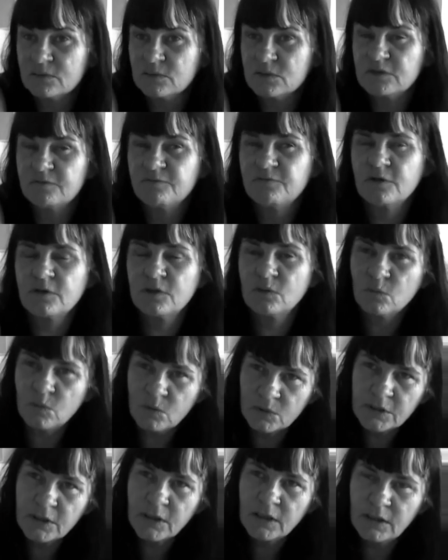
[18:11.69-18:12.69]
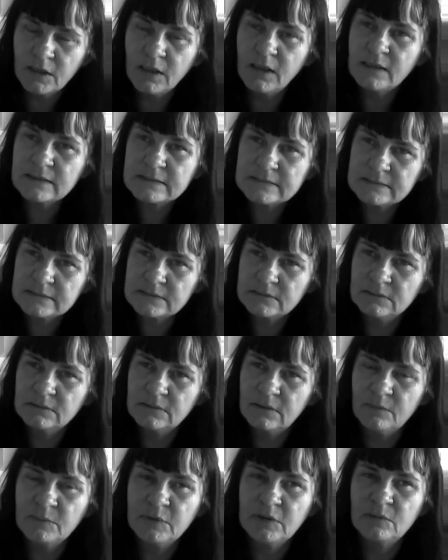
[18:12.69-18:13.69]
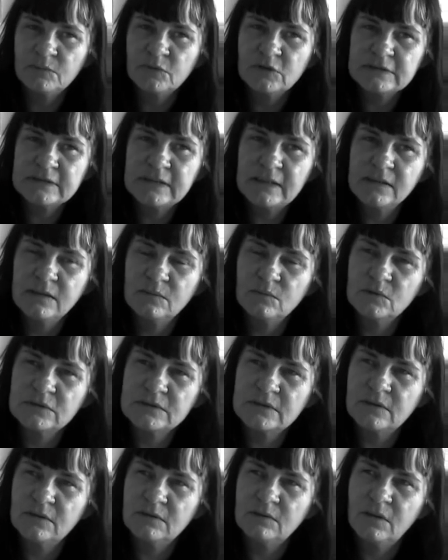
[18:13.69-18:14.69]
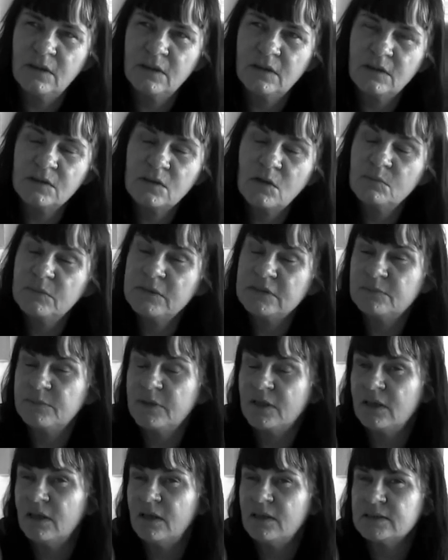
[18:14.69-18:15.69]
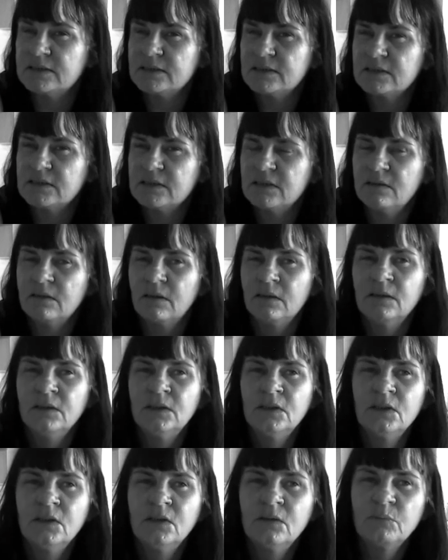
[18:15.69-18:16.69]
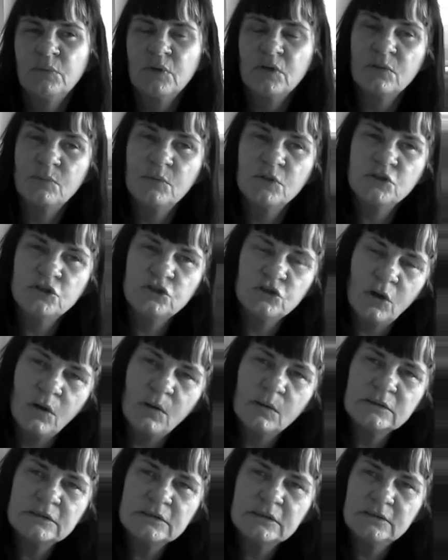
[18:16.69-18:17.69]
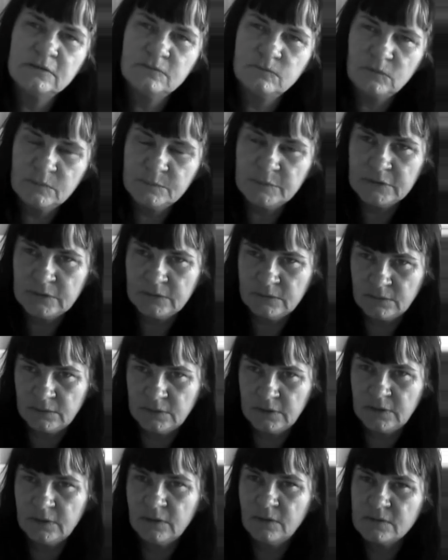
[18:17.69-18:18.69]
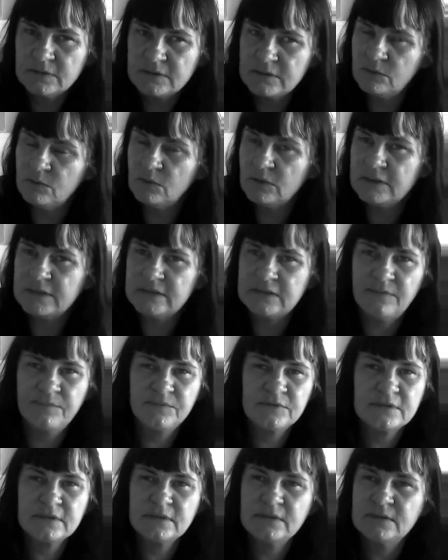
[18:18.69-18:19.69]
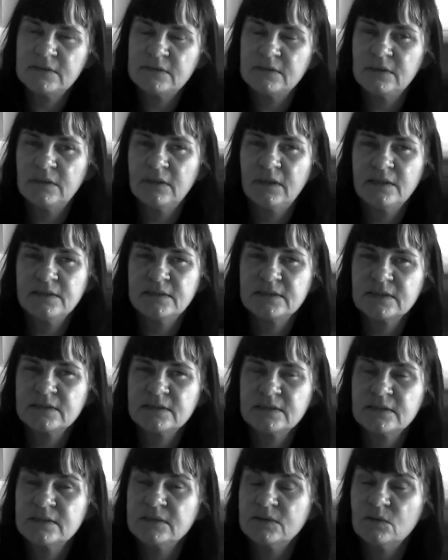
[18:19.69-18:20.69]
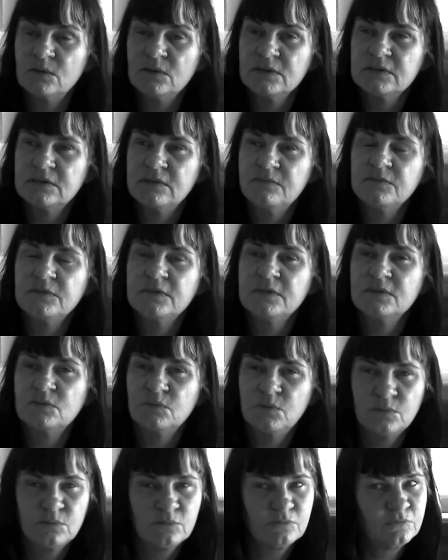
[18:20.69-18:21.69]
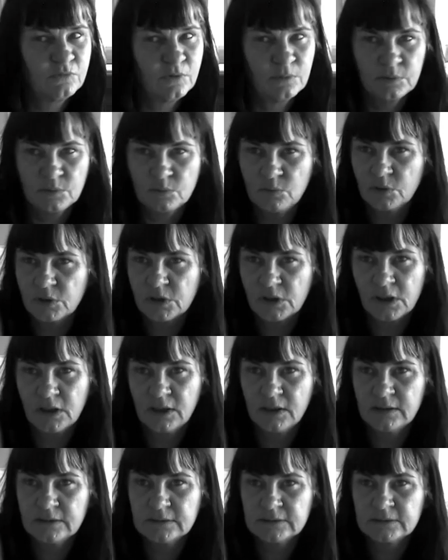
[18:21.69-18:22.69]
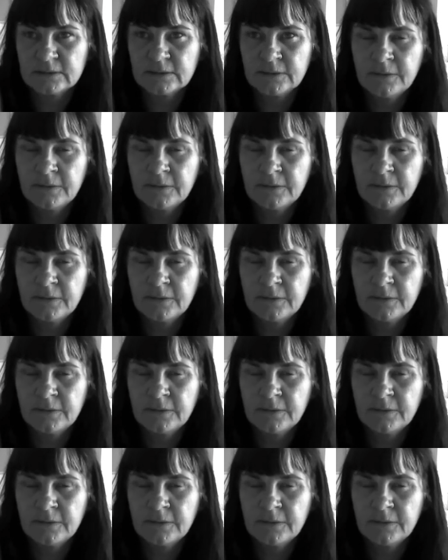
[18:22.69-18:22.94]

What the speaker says: It was a very working class, I mean, I'm not saying there wasn't, and I don't mean to be classist either, but the majority of women in those early 70s, late 60s, early 70s, we were very working class.